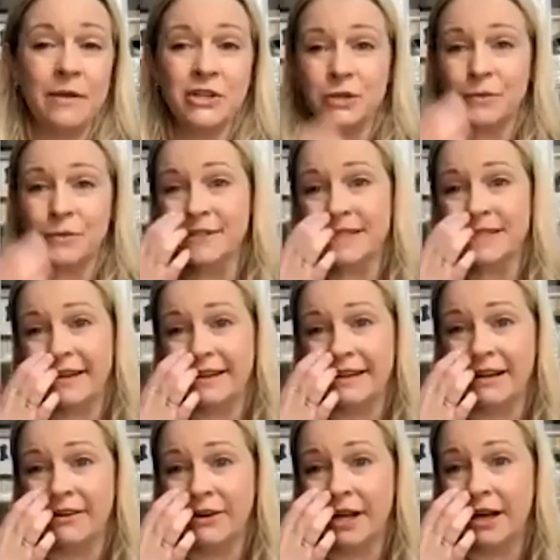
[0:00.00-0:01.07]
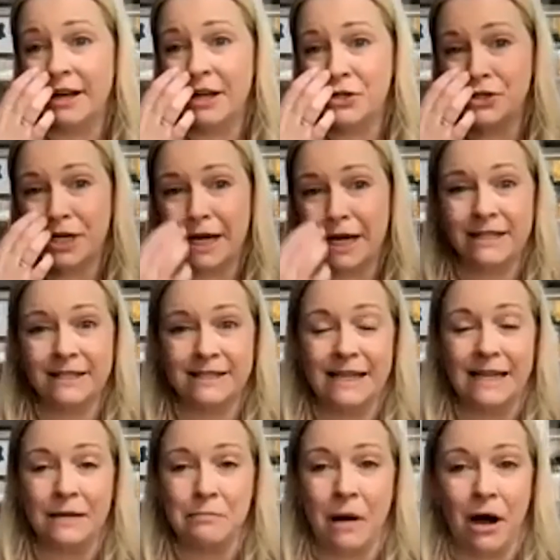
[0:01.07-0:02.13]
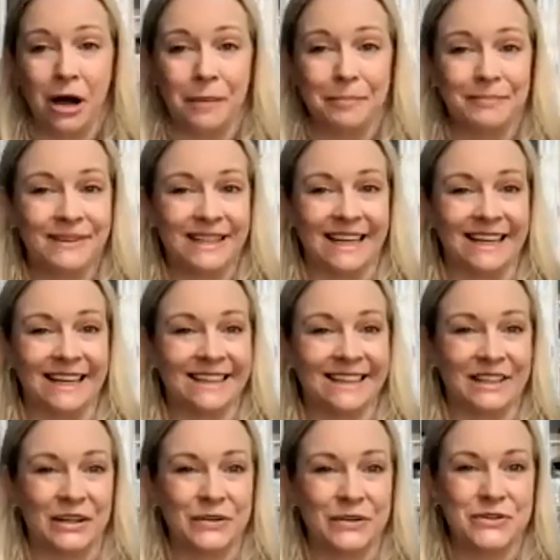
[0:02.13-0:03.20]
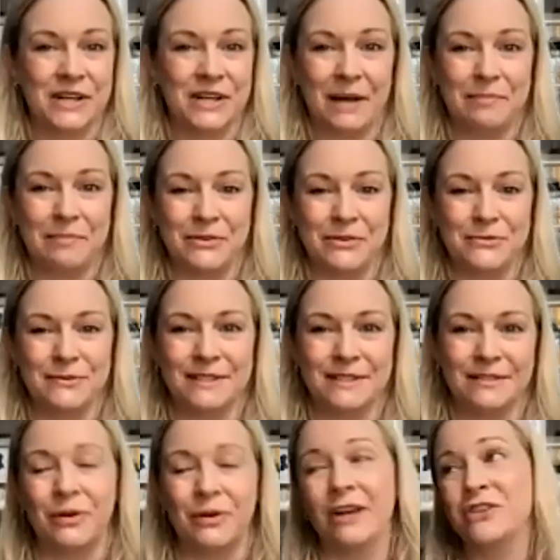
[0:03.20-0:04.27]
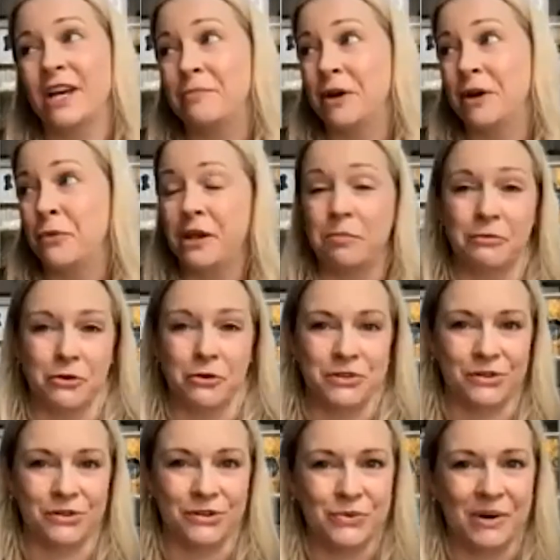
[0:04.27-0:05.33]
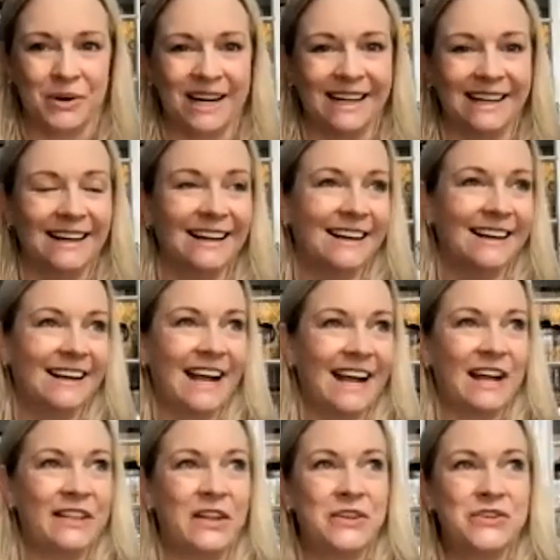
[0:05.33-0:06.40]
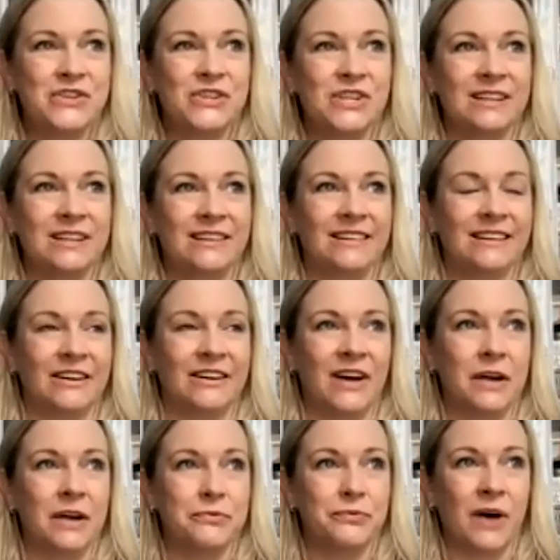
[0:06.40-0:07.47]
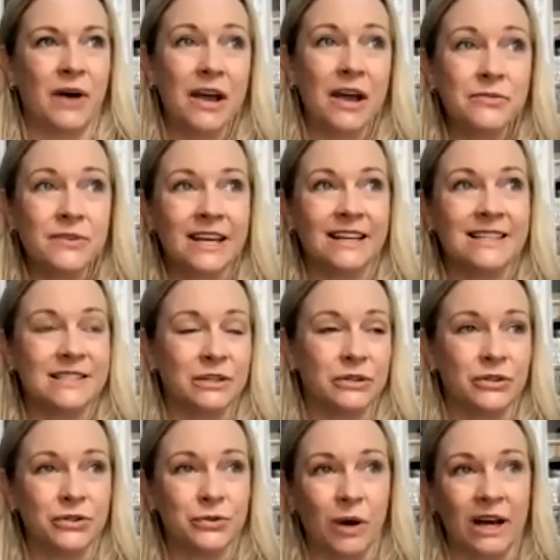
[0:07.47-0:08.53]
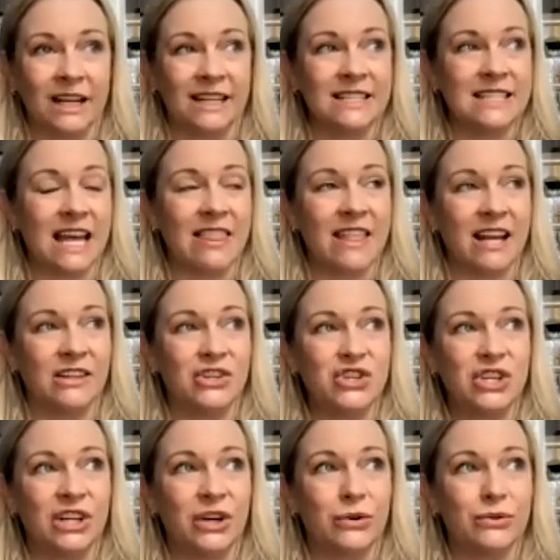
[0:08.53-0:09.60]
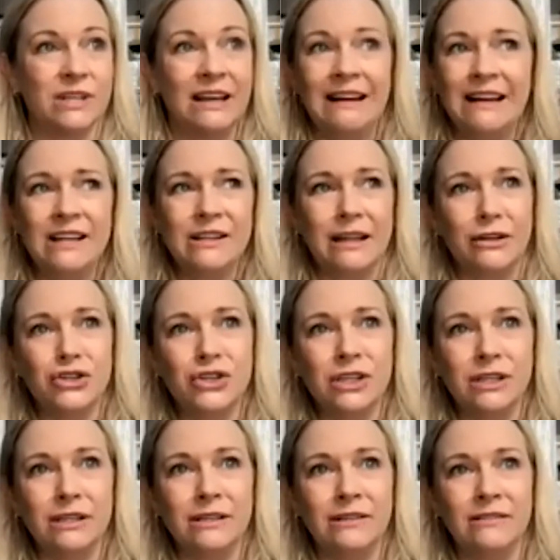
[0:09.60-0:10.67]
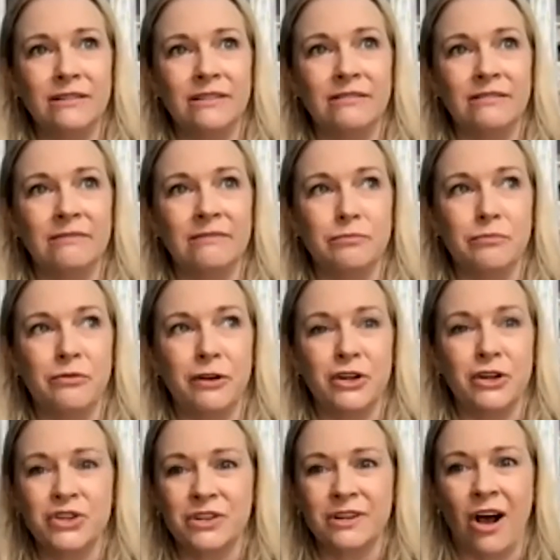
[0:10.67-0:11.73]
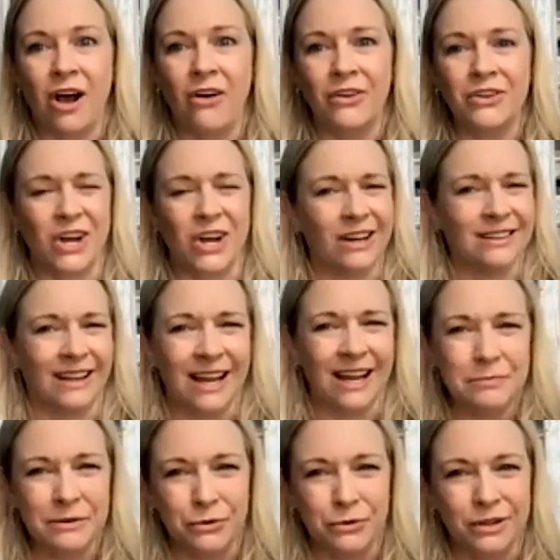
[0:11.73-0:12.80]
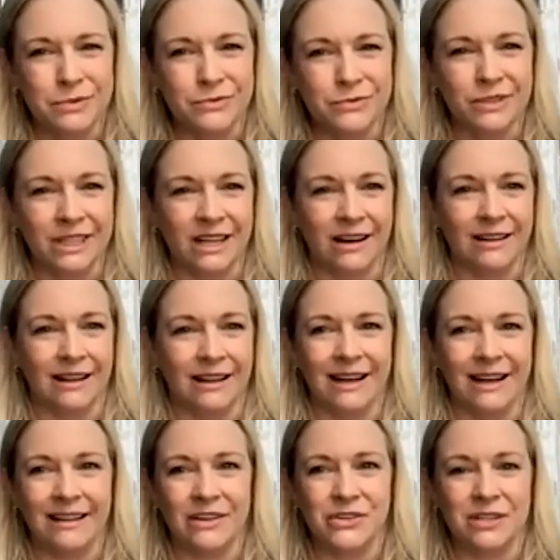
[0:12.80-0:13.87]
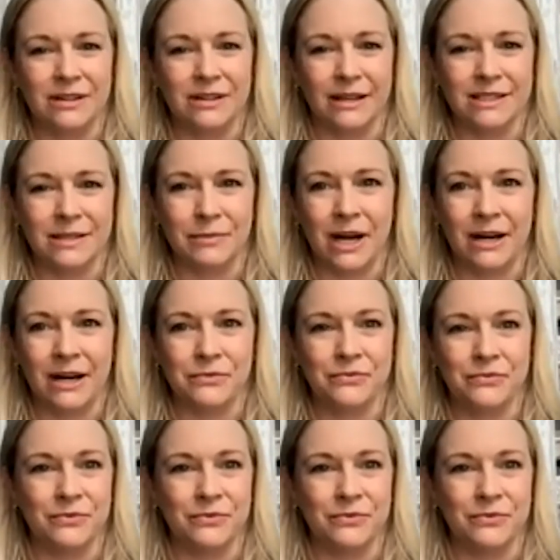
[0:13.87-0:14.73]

she was, you know, an uneducated teen mom. Like, you know, she had me she had me a week before she turned 20. And then she, you know, had 5 kids in her 20s. And then she goes, like, she finished college online before there was really online. Like, she did like some kind of